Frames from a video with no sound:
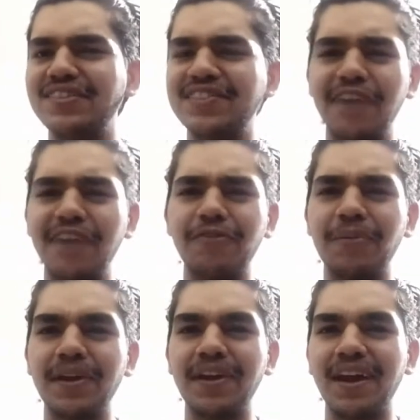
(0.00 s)
that would
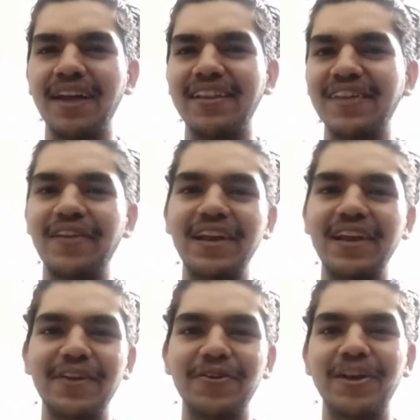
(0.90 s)
be, I think, really
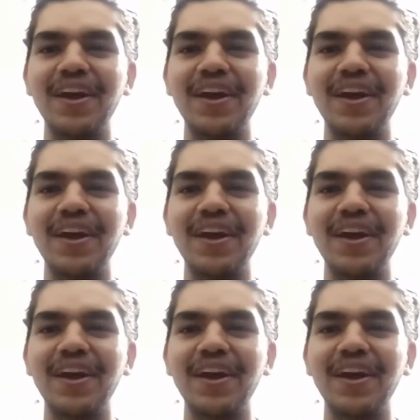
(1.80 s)
good.